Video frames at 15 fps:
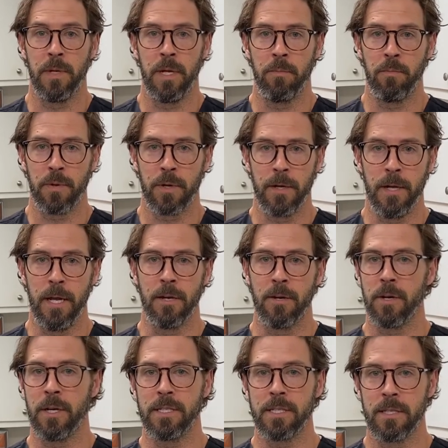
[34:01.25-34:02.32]

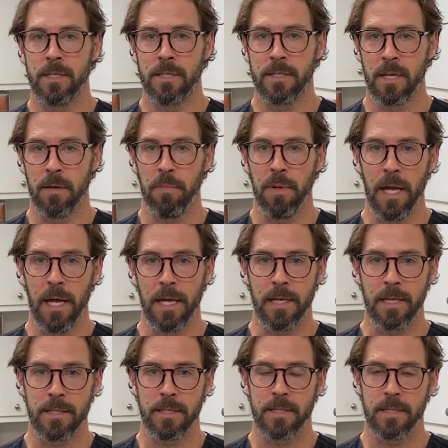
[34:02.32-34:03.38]
increases
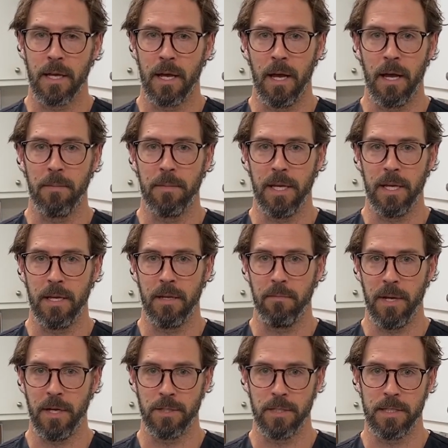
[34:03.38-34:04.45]
compliance in
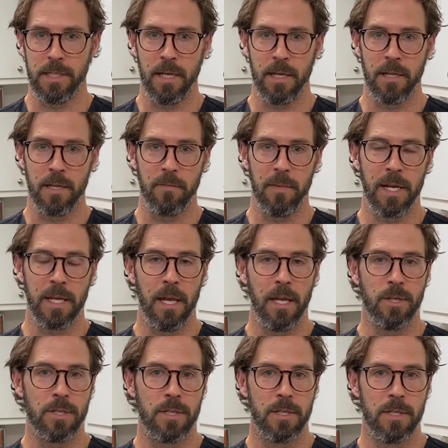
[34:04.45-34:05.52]
patients taking their
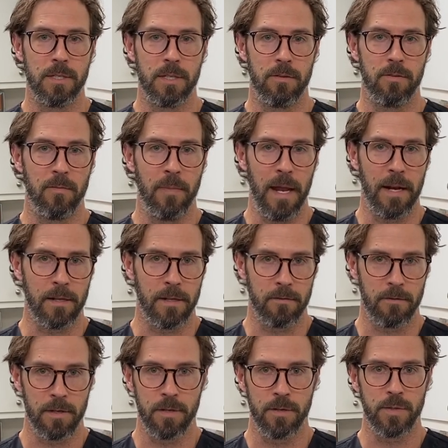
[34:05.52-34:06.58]
medications and dramatically
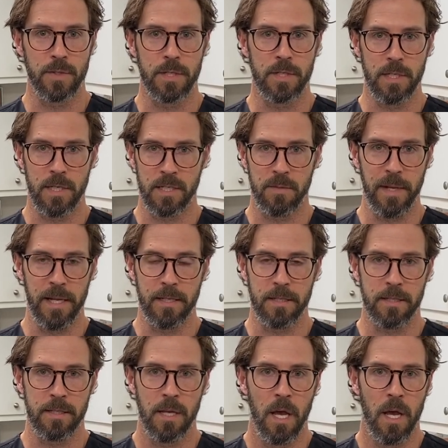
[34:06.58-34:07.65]
reduces
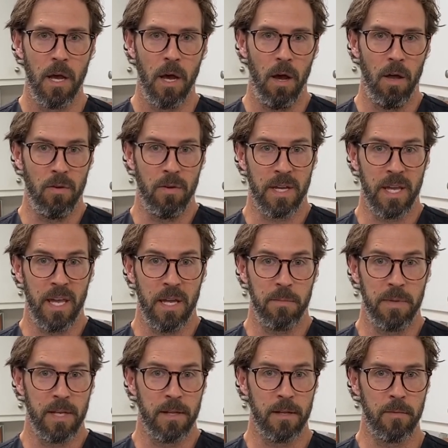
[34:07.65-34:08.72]
expense, although it can
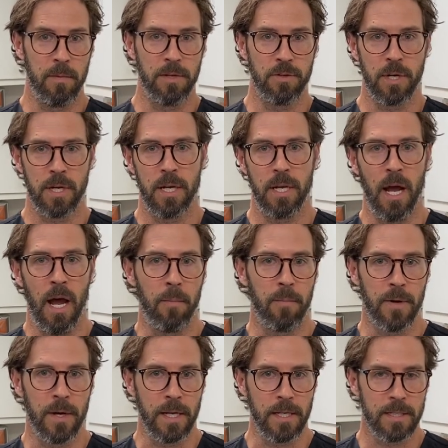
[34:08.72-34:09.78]
be a little bit tricky to
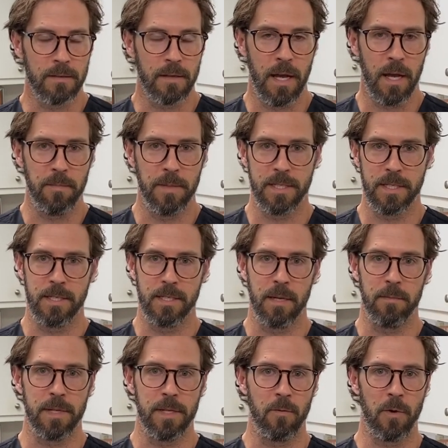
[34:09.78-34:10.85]
operate. This is
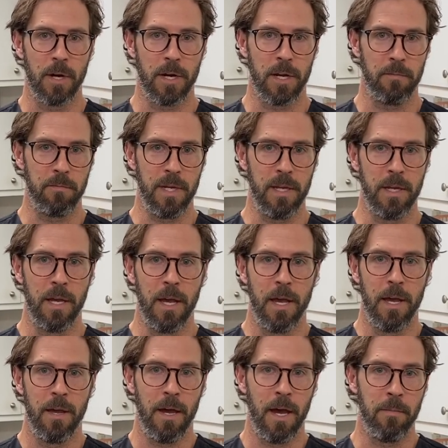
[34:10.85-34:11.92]
something where it can be
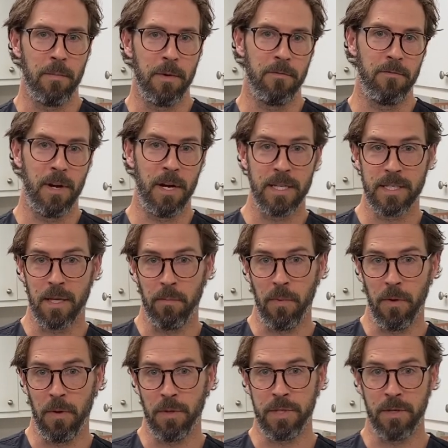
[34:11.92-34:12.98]
very
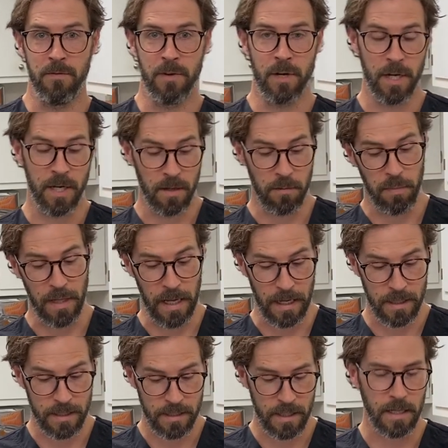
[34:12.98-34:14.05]
simple to very
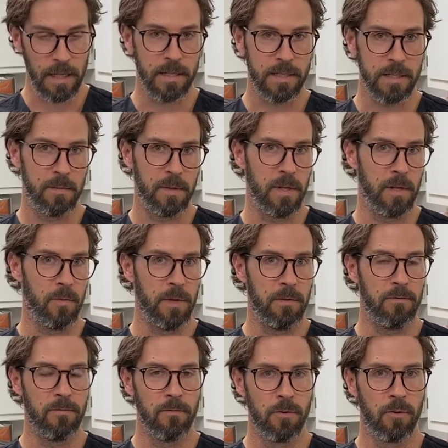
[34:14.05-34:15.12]
complex, and that's something that
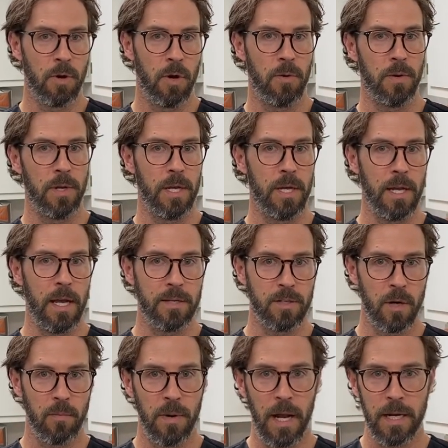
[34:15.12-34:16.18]
we've grown in as
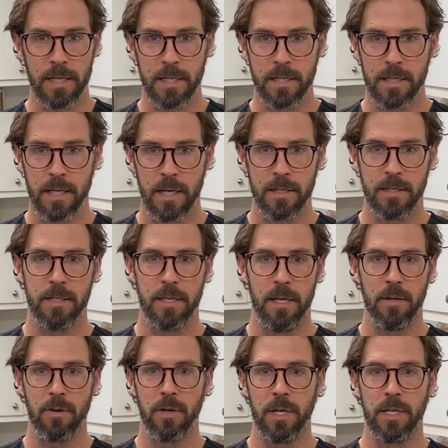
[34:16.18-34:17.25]
our practice has
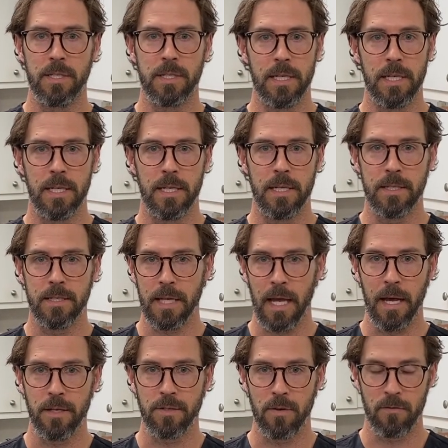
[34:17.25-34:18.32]
increased in
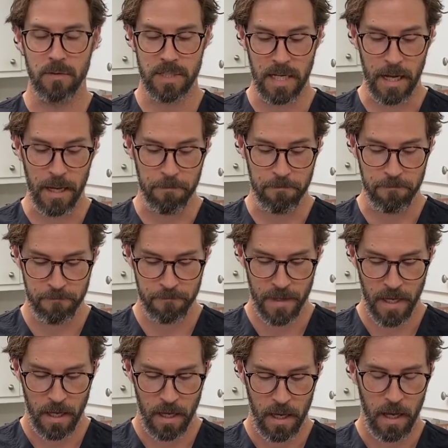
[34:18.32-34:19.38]
size over time.
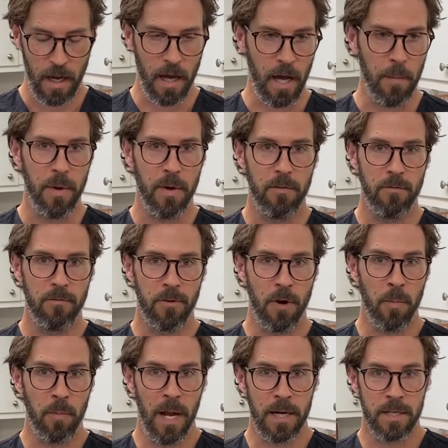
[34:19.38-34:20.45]
For
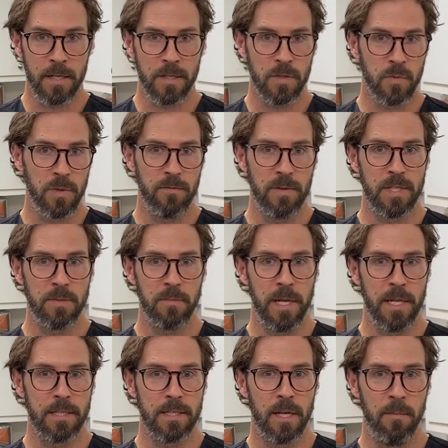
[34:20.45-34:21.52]
our practice, we've
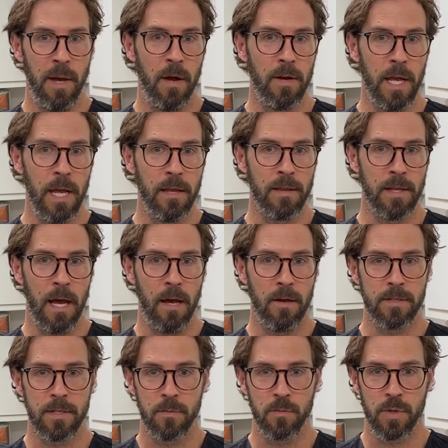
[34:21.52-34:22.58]
dispensed about
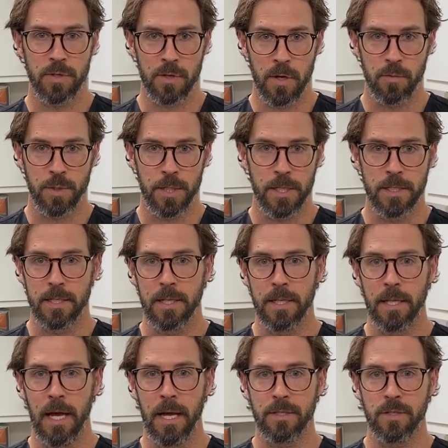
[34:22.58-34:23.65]
8,000 prescriptions in the
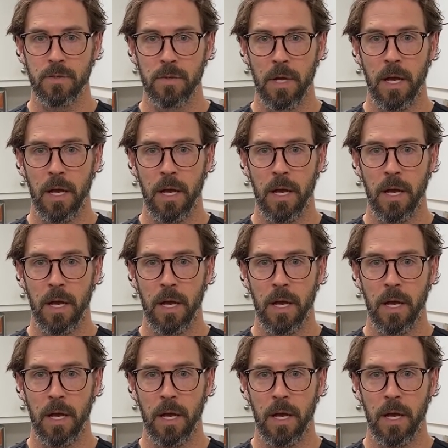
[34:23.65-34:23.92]
last